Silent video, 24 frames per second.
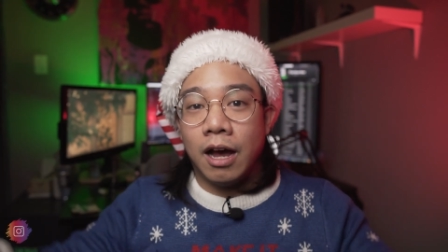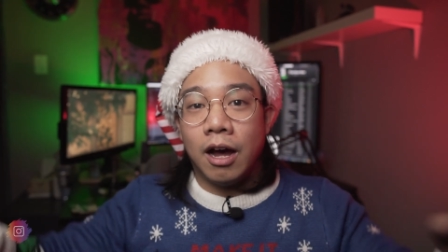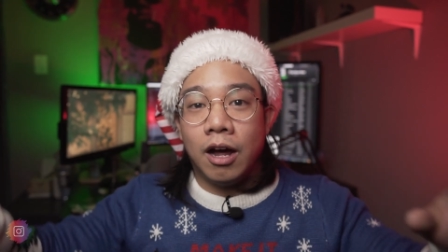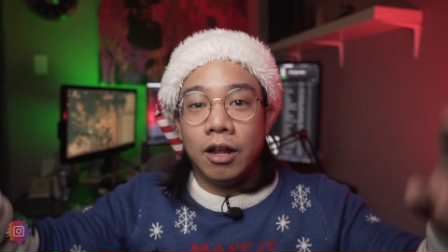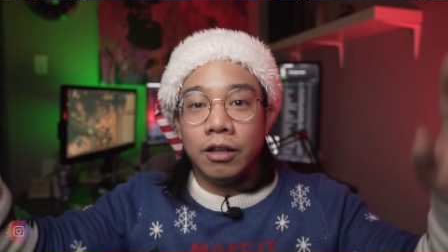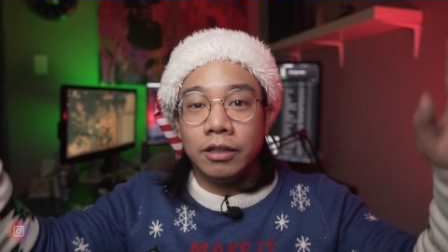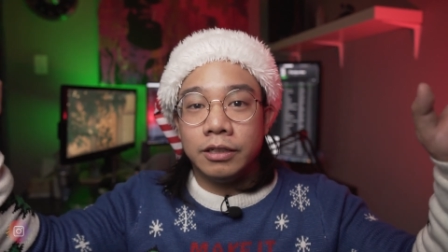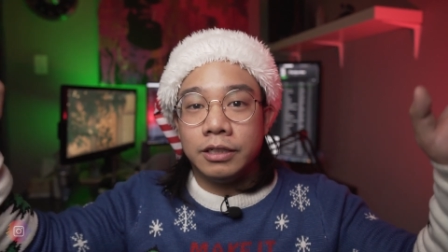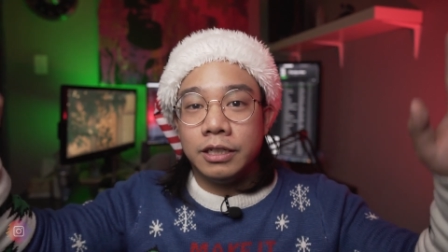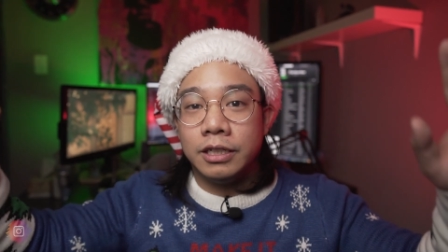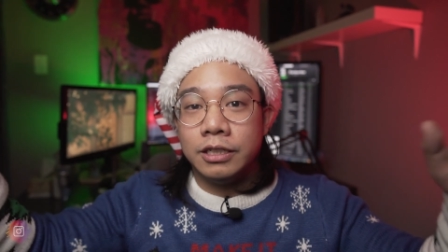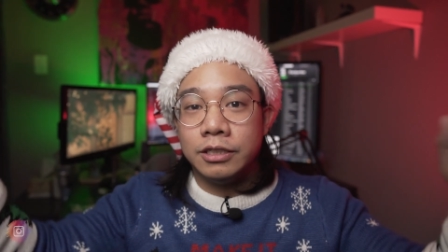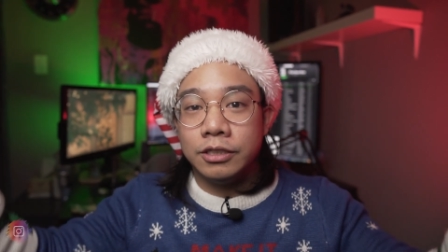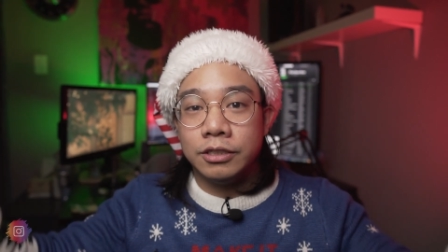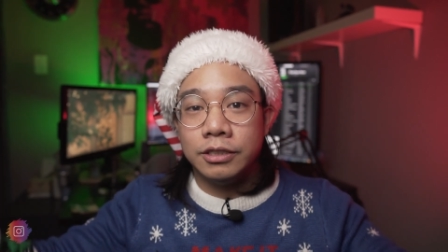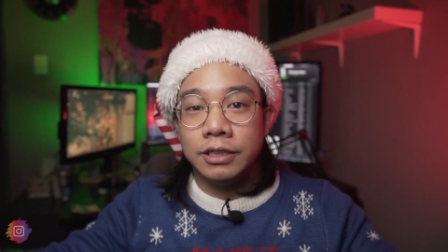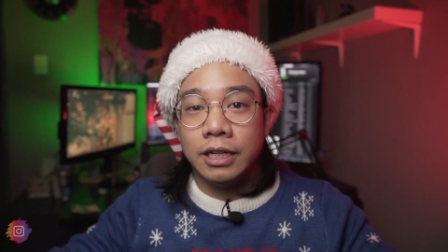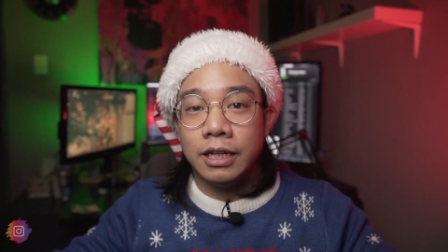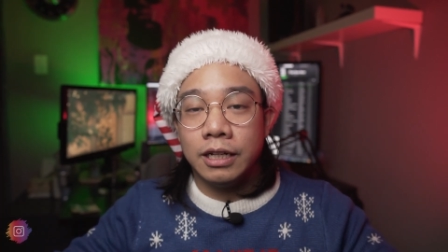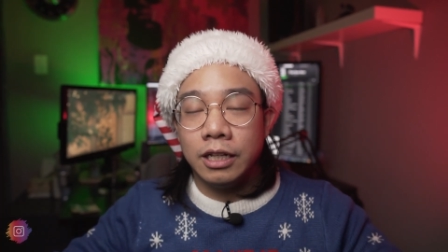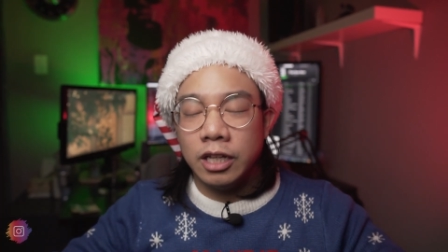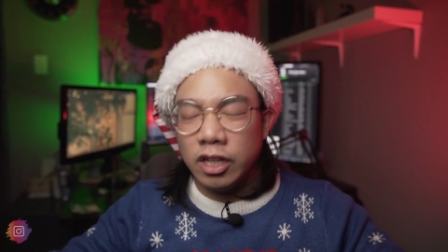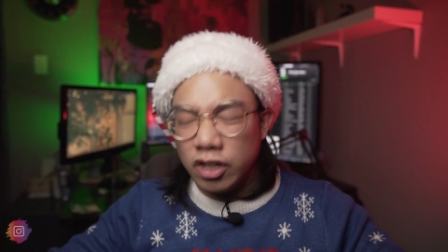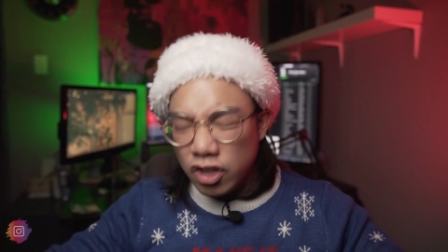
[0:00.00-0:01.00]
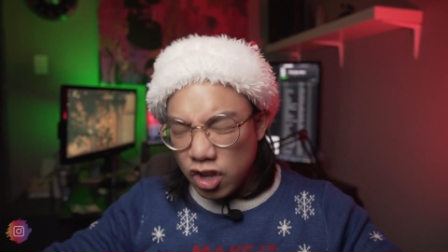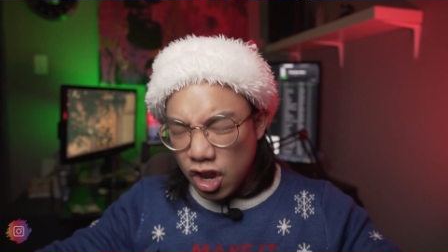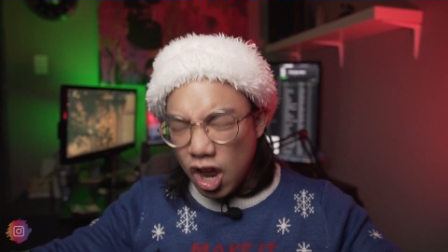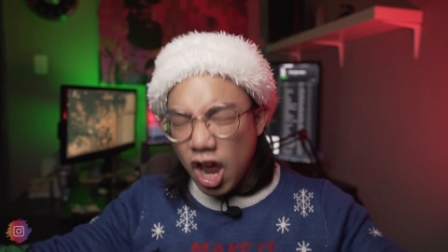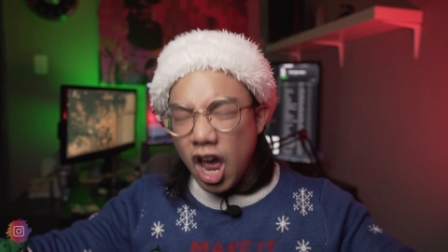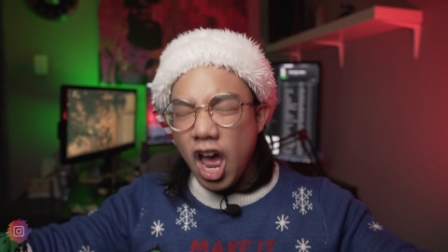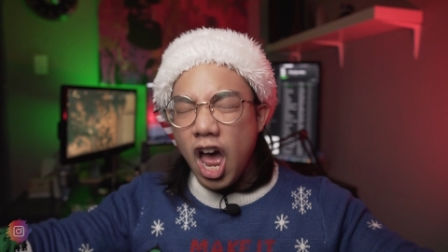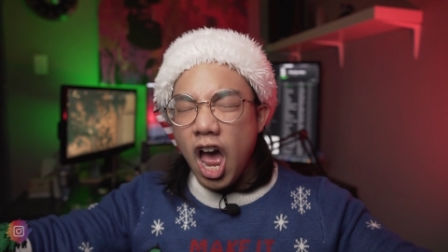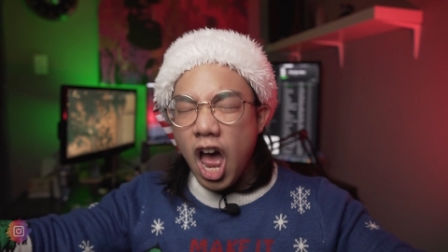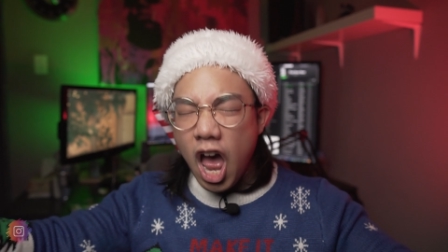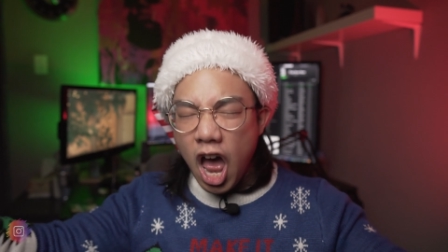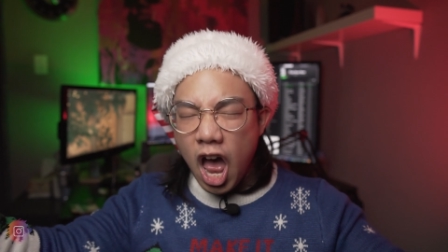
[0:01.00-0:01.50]
All the kids are yelling,
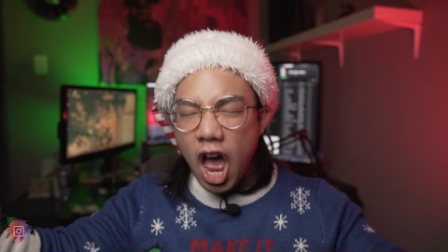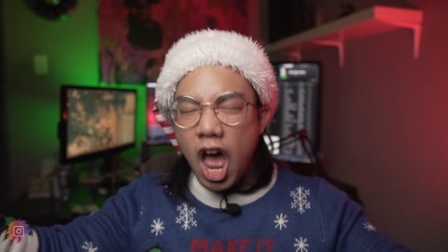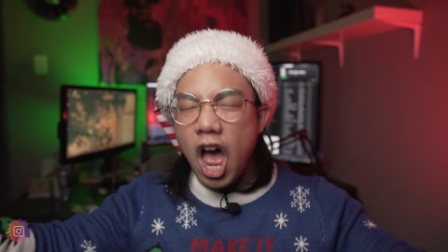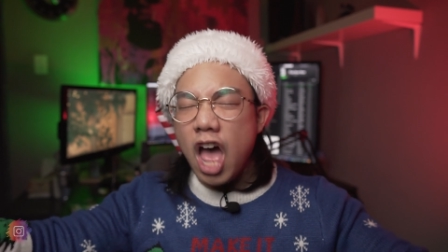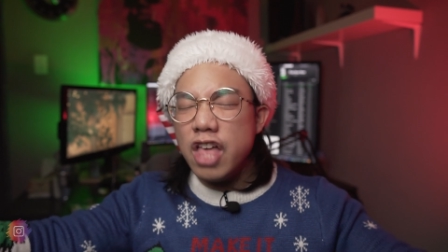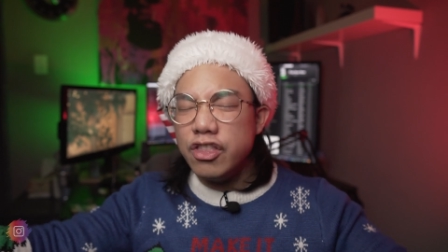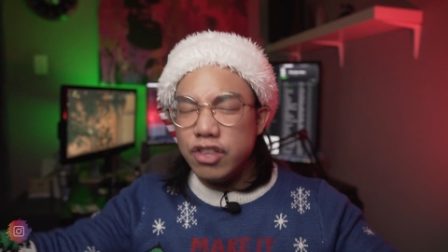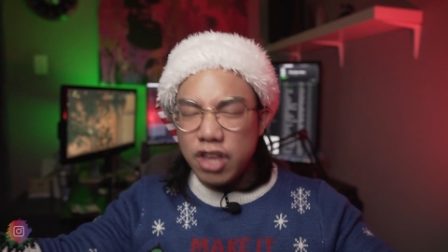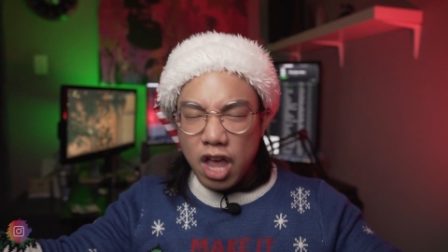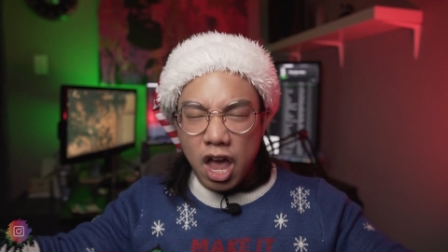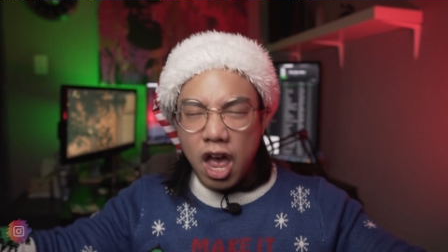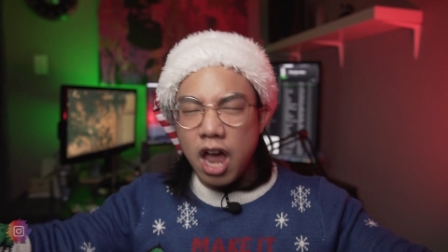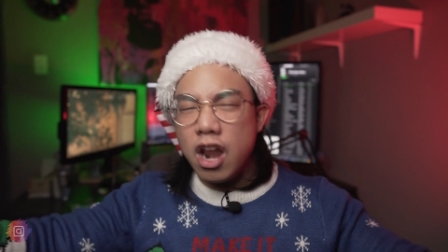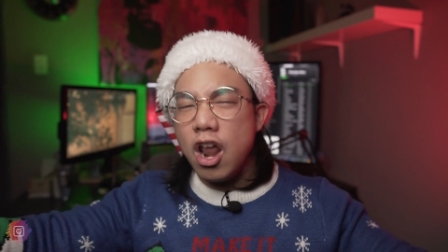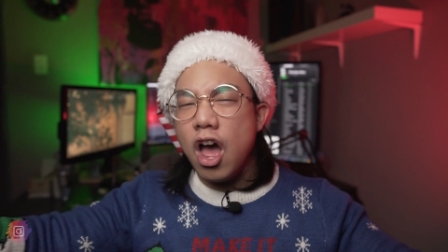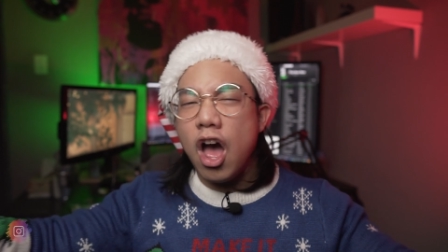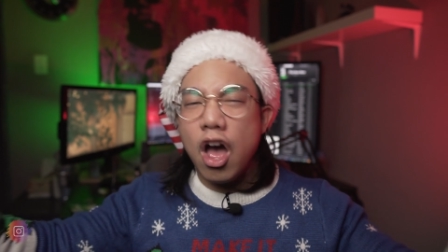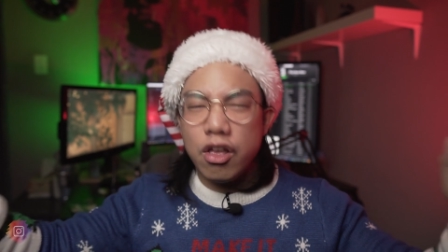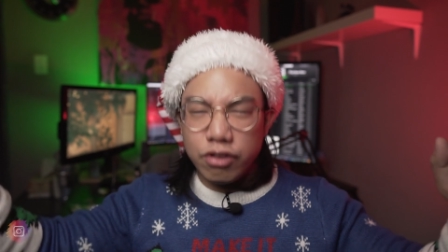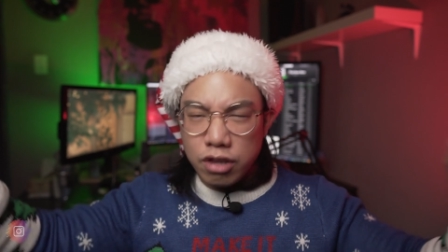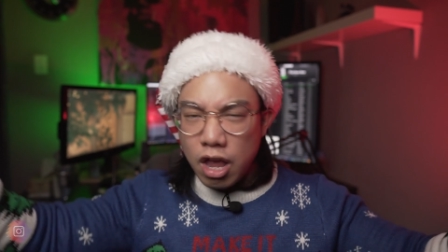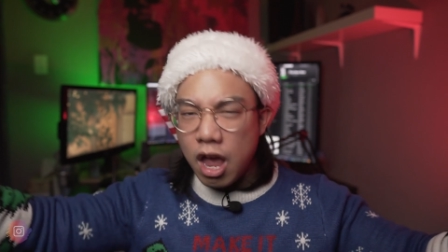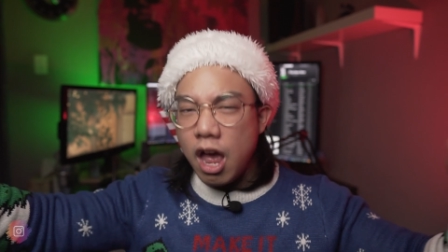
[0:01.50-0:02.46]
yeah, Santa,